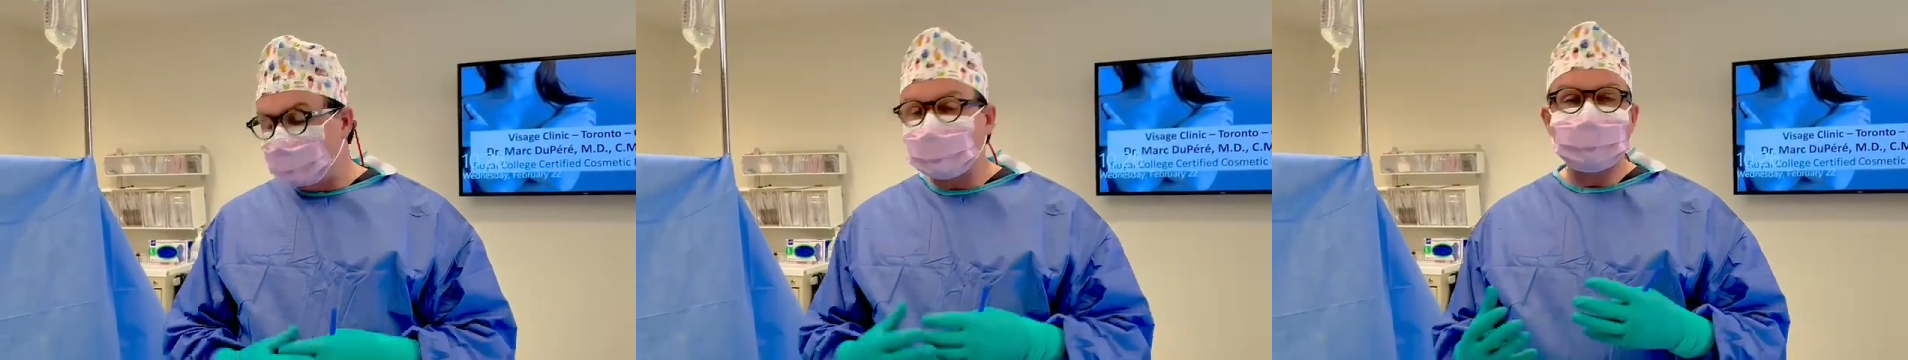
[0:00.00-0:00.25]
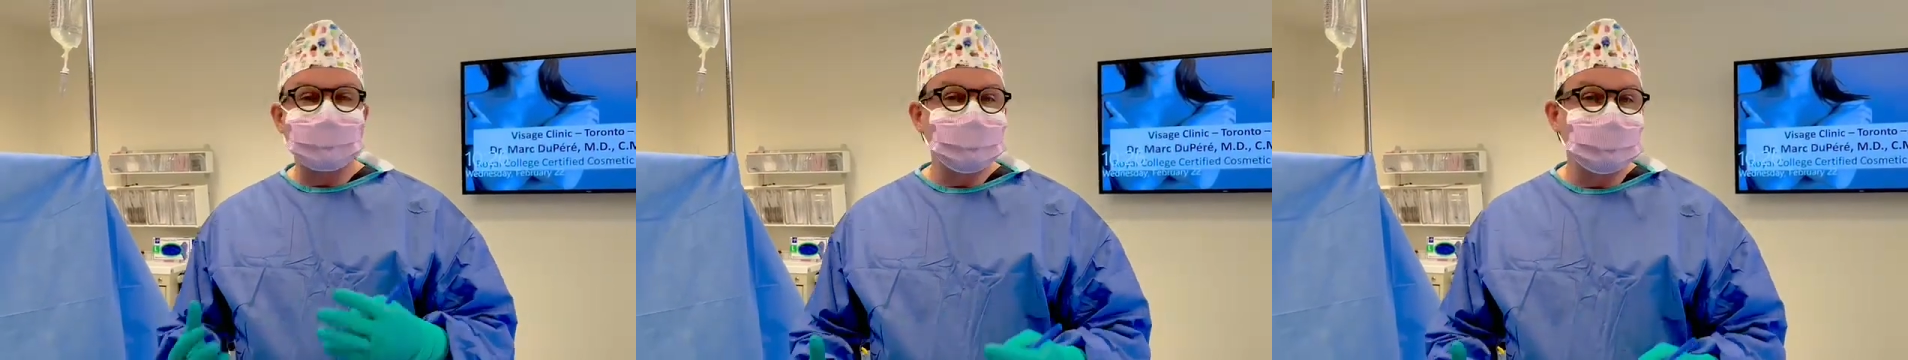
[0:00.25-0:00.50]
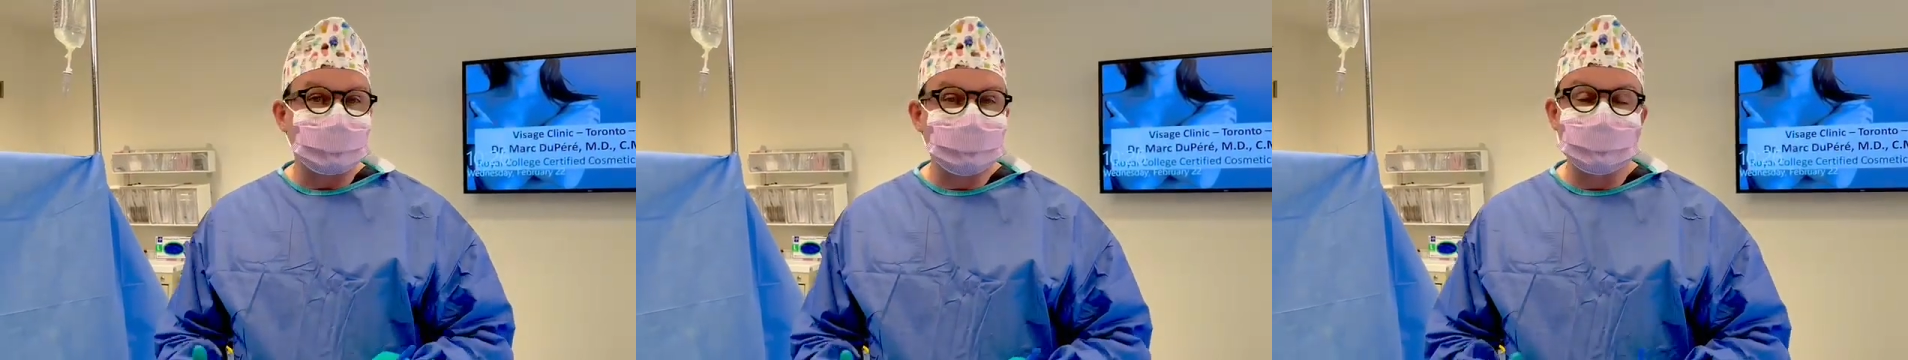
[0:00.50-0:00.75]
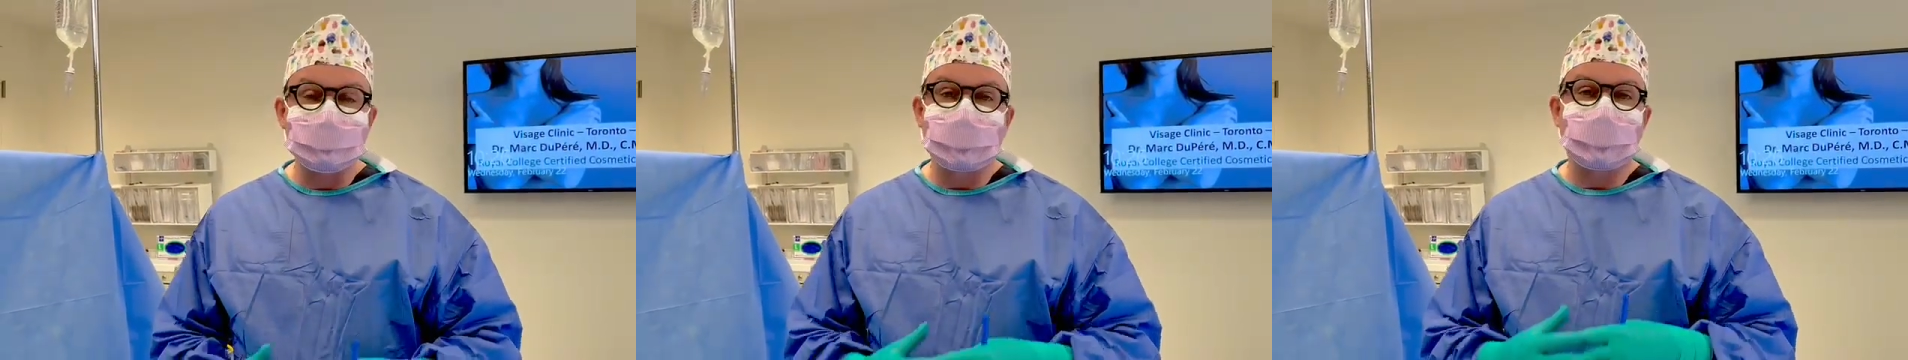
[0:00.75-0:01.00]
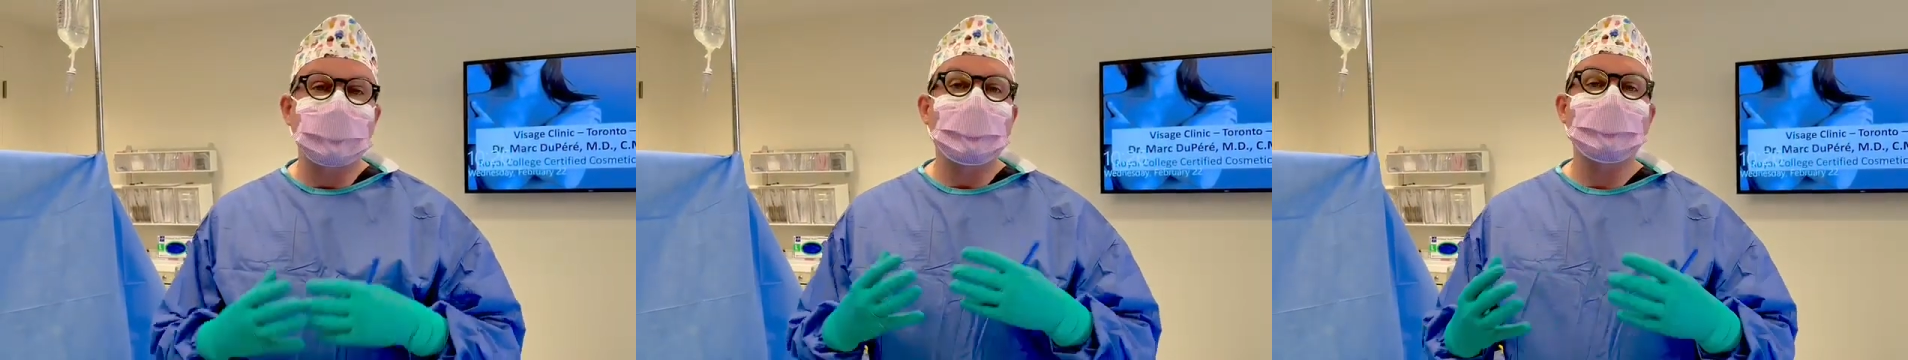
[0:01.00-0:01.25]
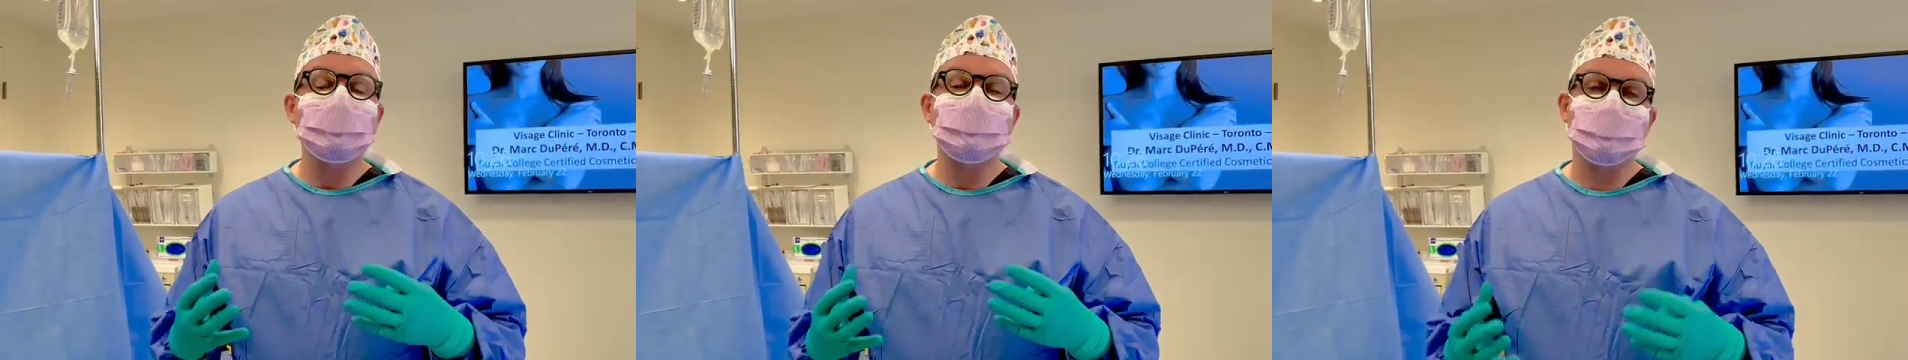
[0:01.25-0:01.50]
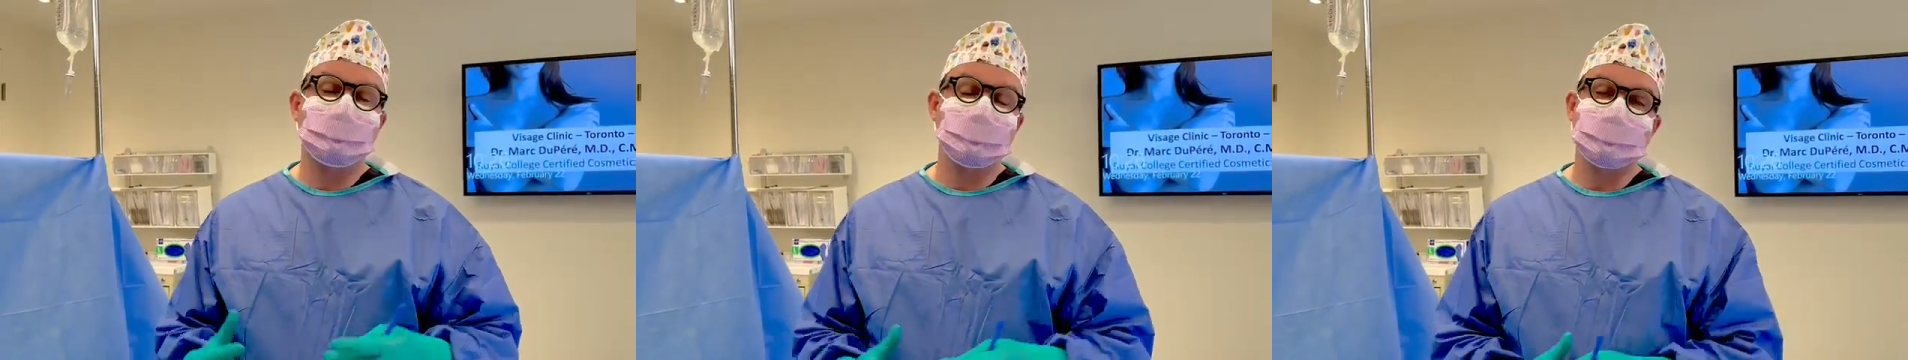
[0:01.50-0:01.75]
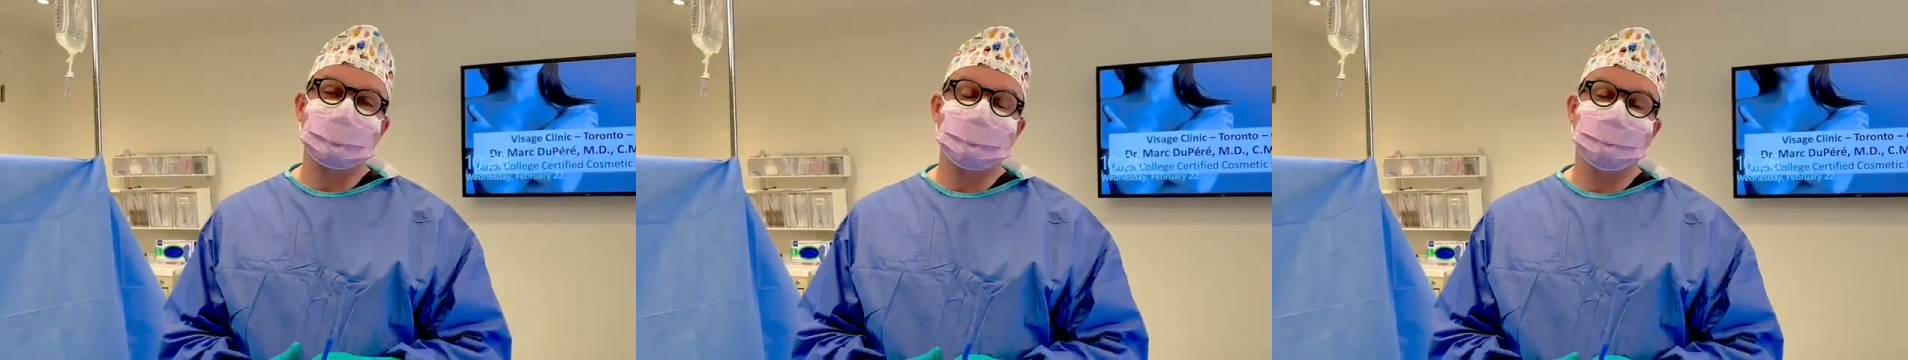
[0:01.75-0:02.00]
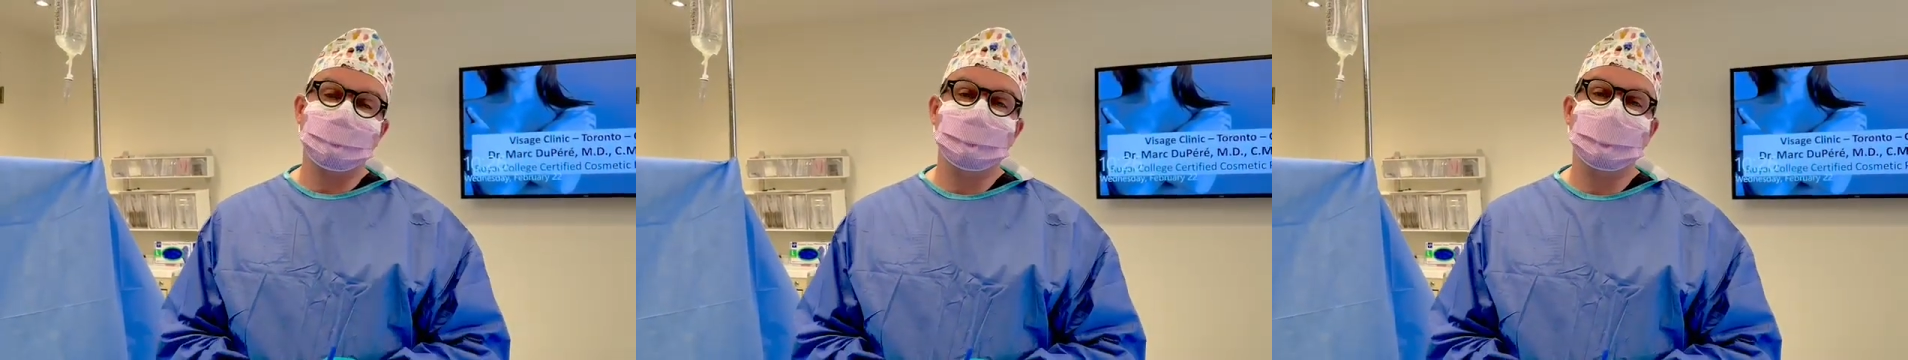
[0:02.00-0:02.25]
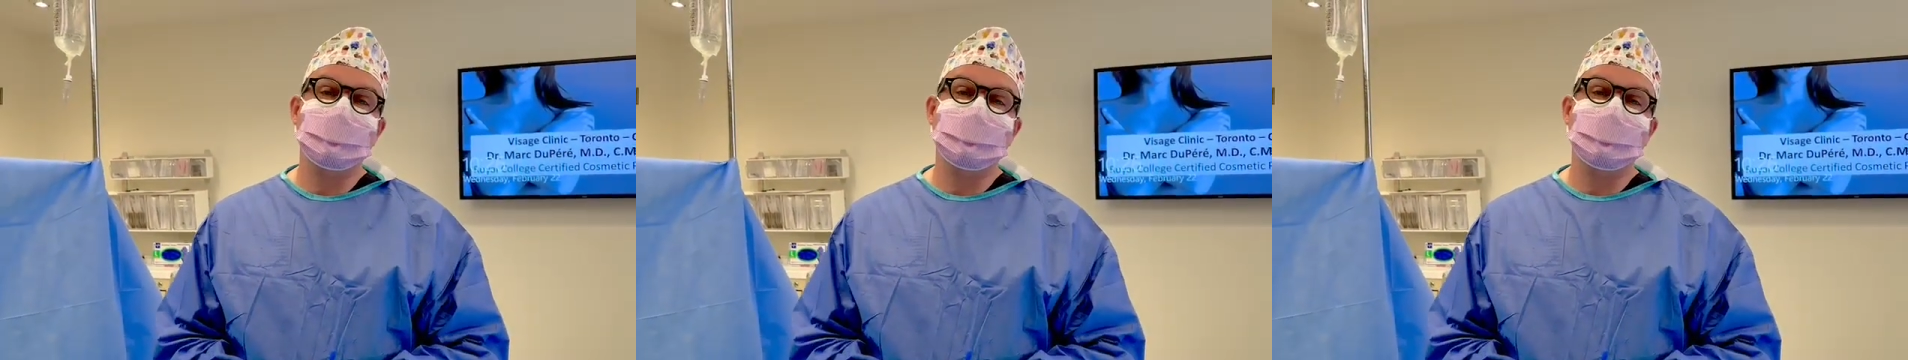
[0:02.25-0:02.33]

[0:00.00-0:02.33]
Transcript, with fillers: liposuction are all services we've